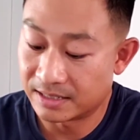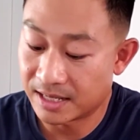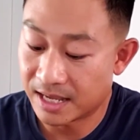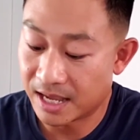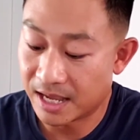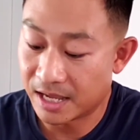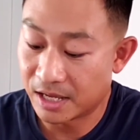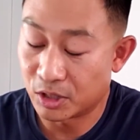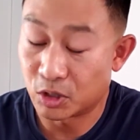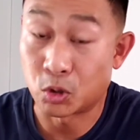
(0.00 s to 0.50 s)

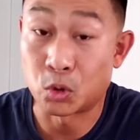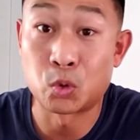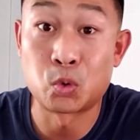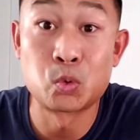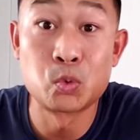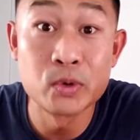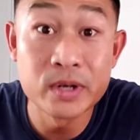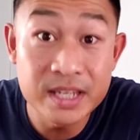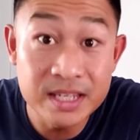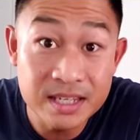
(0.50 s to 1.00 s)
a
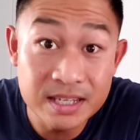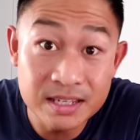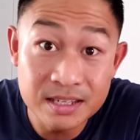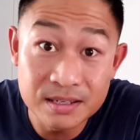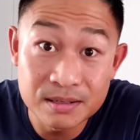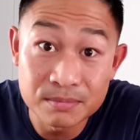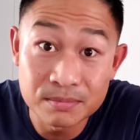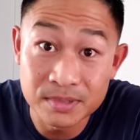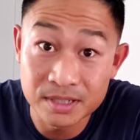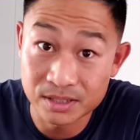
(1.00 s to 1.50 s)

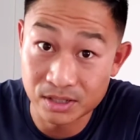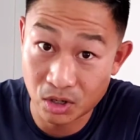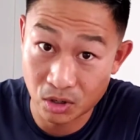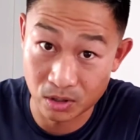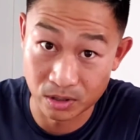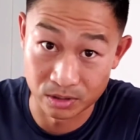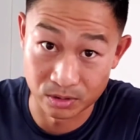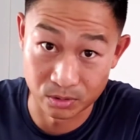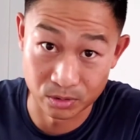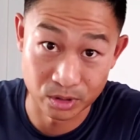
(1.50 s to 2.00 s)
cream
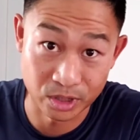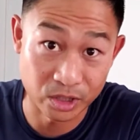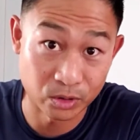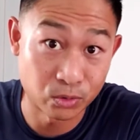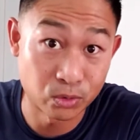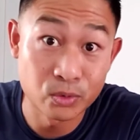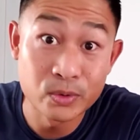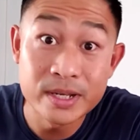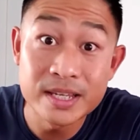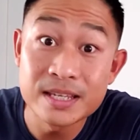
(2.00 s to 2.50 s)
tart or
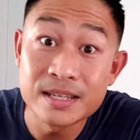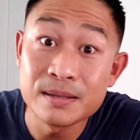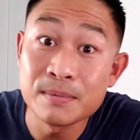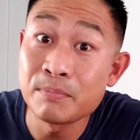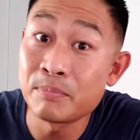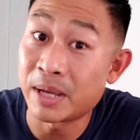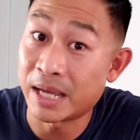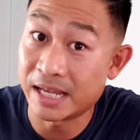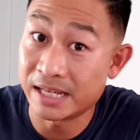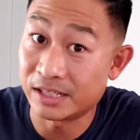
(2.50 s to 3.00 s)

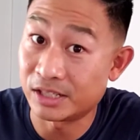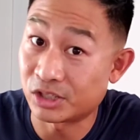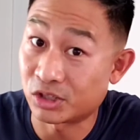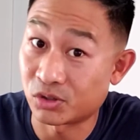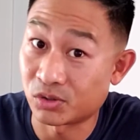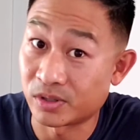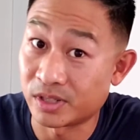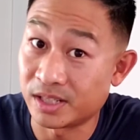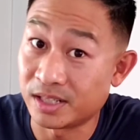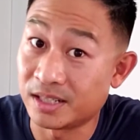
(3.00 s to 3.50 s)
cream
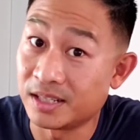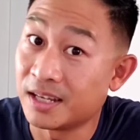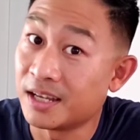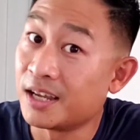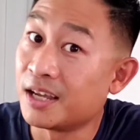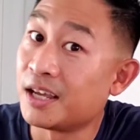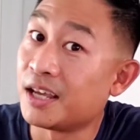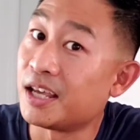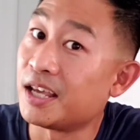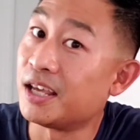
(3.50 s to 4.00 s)
pastry
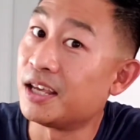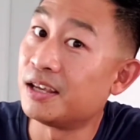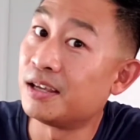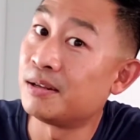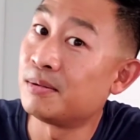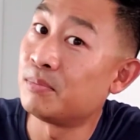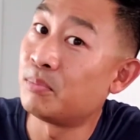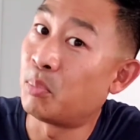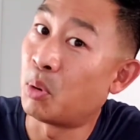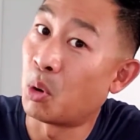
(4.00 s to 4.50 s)

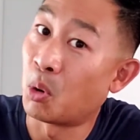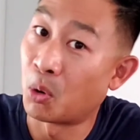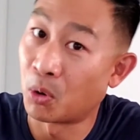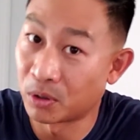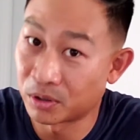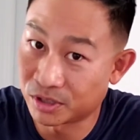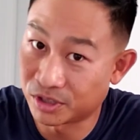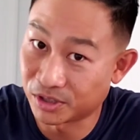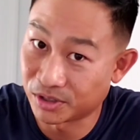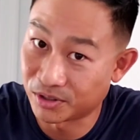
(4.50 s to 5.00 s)
in
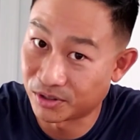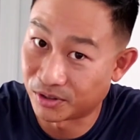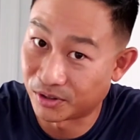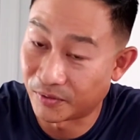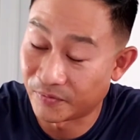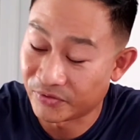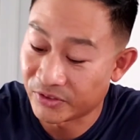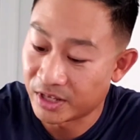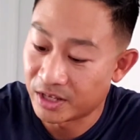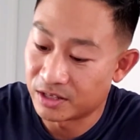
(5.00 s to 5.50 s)

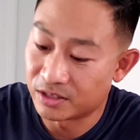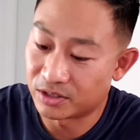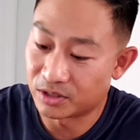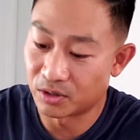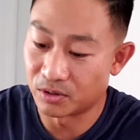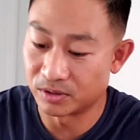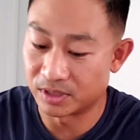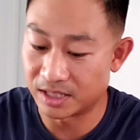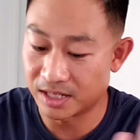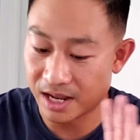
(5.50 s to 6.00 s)
Portugal.
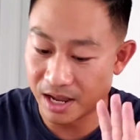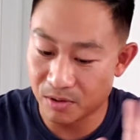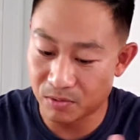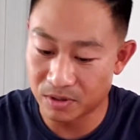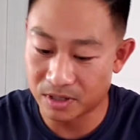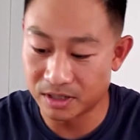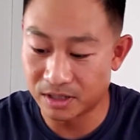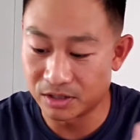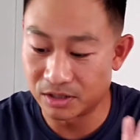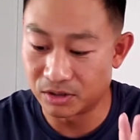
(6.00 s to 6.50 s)
So today we're
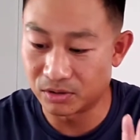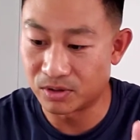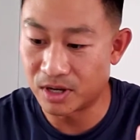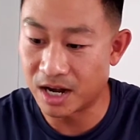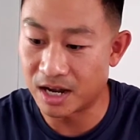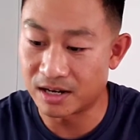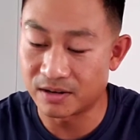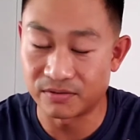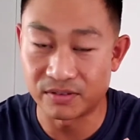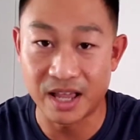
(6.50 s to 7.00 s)
gonna do
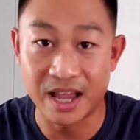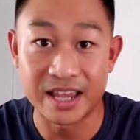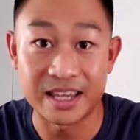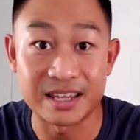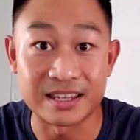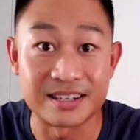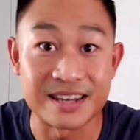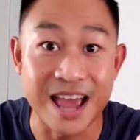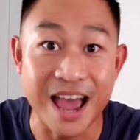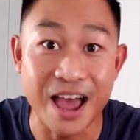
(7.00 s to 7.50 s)
kind of like
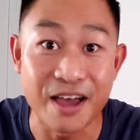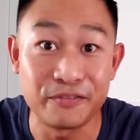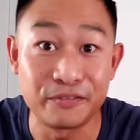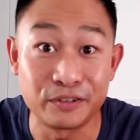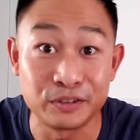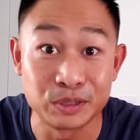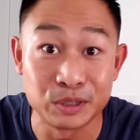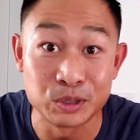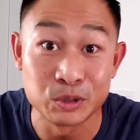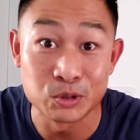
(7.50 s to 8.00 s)
an
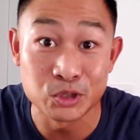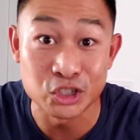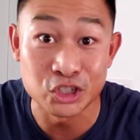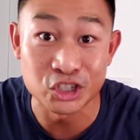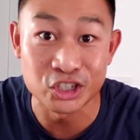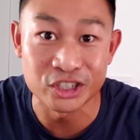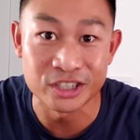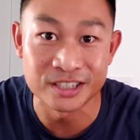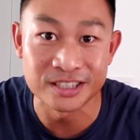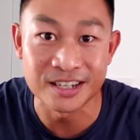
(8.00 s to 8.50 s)

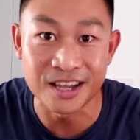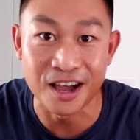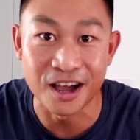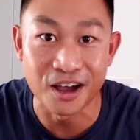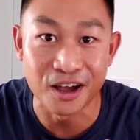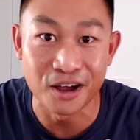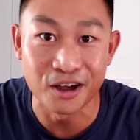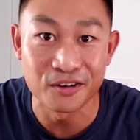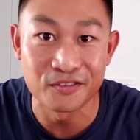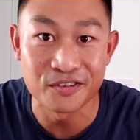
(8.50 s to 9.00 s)
evolution
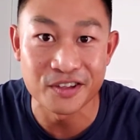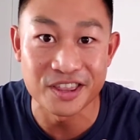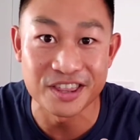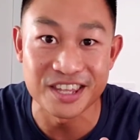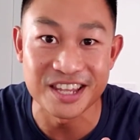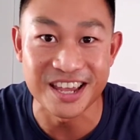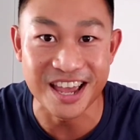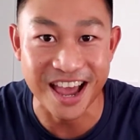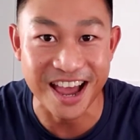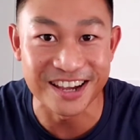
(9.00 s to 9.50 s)
of
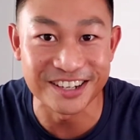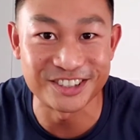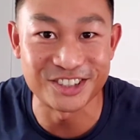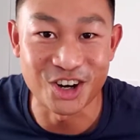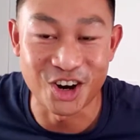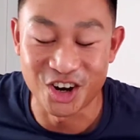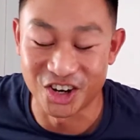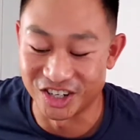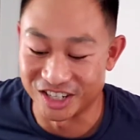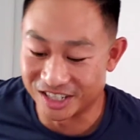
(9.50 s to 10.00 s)
the egg
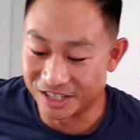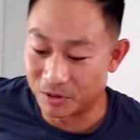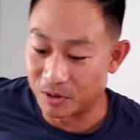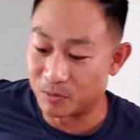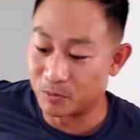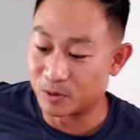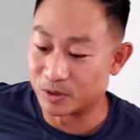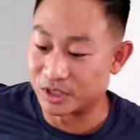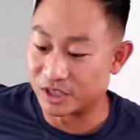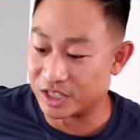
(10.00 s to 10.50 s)
tart.
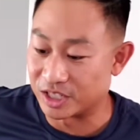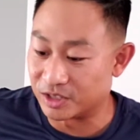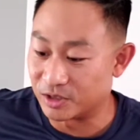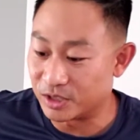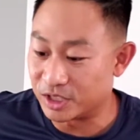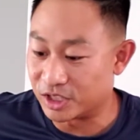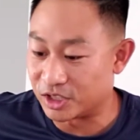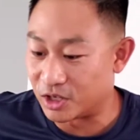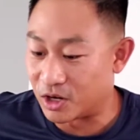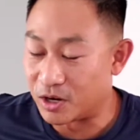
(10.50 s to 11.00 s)
And we're just gonna
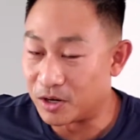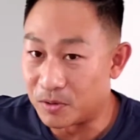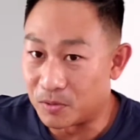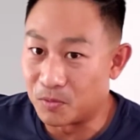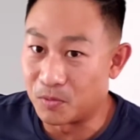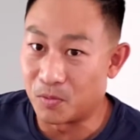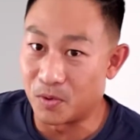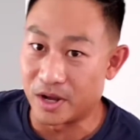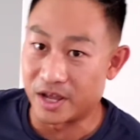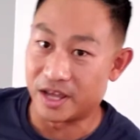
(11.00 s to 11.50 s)
start
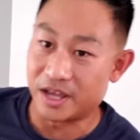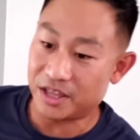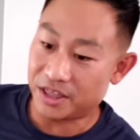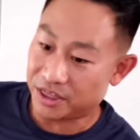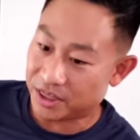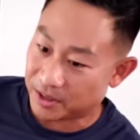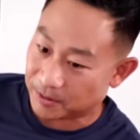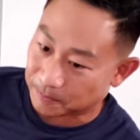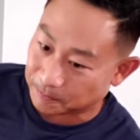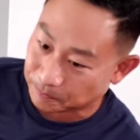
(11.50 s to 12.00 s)

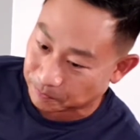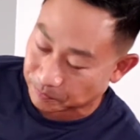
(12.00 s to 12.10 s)
with